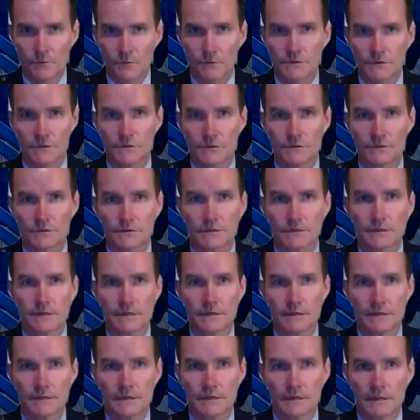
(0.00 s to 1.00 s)
which is
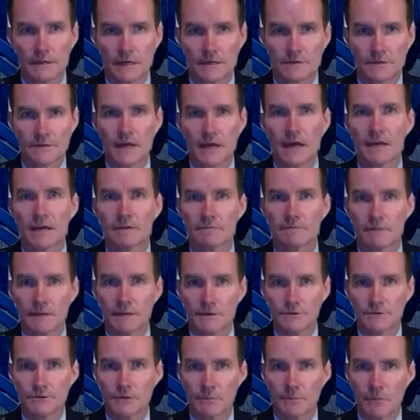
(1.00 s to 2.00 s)
a sign of
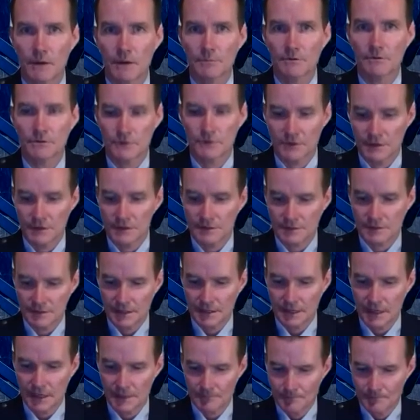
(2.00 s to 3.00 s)
leadership opportunities to
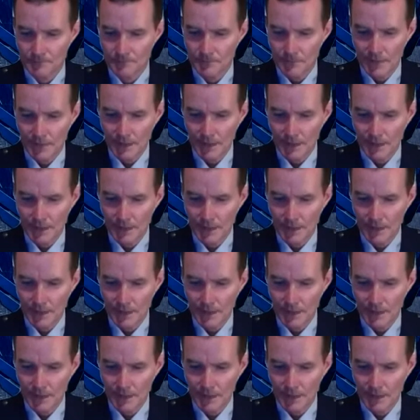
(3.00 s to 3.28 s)
come.